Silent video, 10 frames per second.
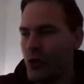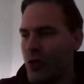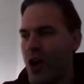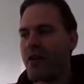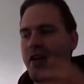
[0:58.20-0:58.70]
So
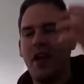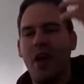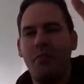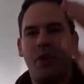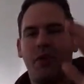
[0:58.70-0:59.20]
you have a
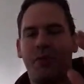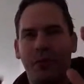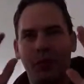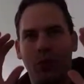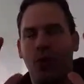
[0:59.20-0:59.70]
number
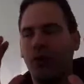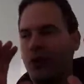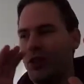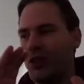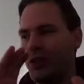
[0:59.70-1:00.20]
of
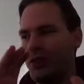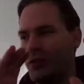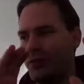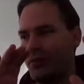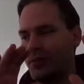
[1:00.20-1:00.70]
neurons.
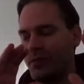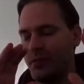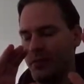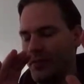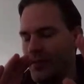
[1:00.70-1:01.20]

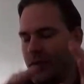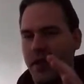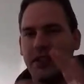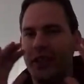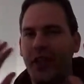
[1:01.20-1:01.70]

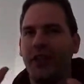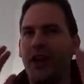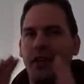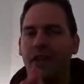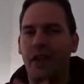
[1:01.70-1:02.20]
Let's say
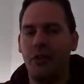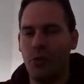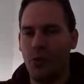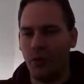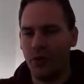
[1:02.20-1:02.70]
there are 10
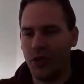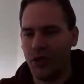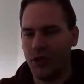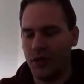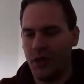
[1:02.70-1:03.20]

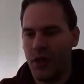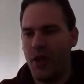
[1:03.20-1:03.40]
neurons.